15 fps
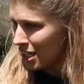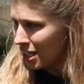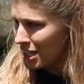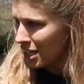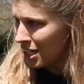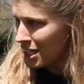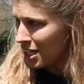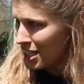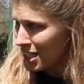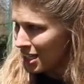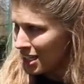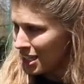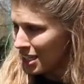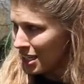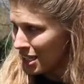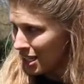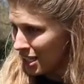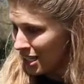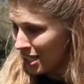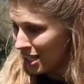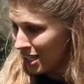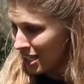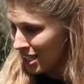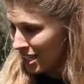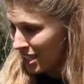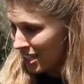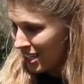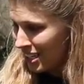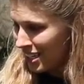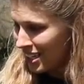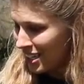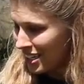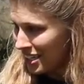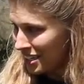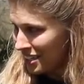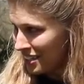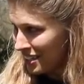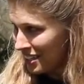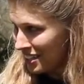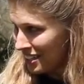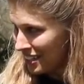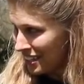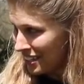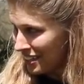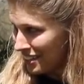This person isn't speaking.